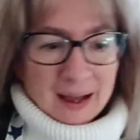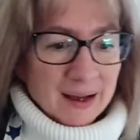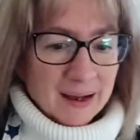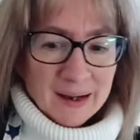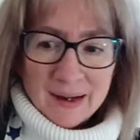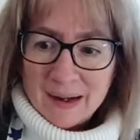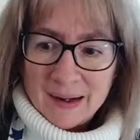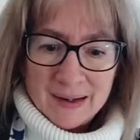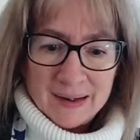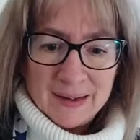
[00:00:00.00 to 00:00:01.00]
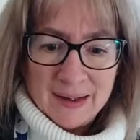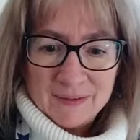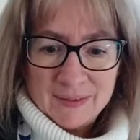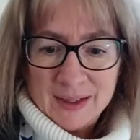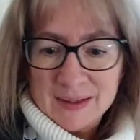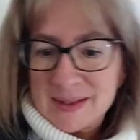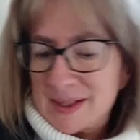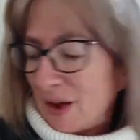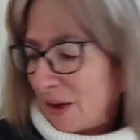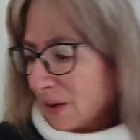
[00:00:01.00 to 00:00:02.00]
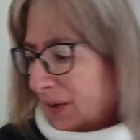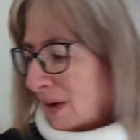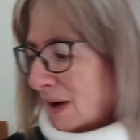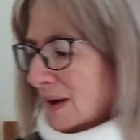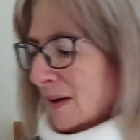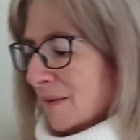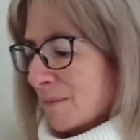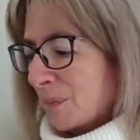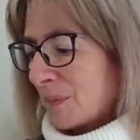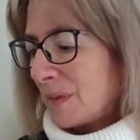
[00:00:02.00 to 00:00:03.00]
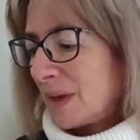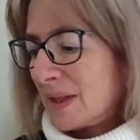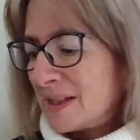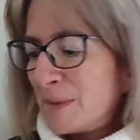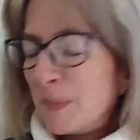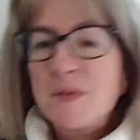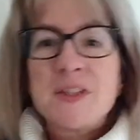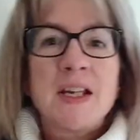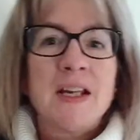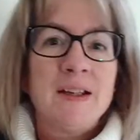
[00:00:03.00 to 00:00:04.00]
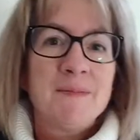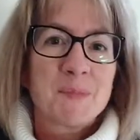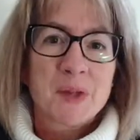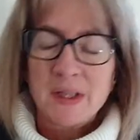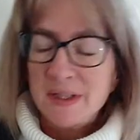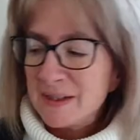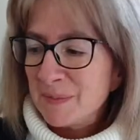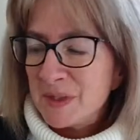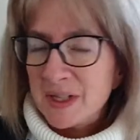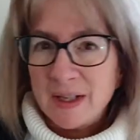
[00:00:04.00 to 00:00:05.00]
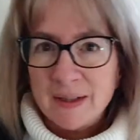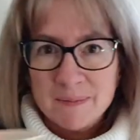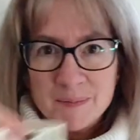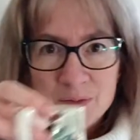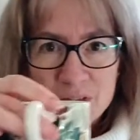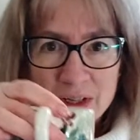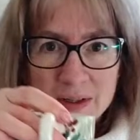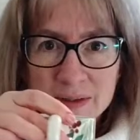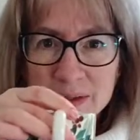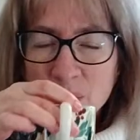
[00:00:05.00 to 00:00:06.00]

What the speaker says: Oh, I love it. So a sip of tea. I need some tea. Cheers.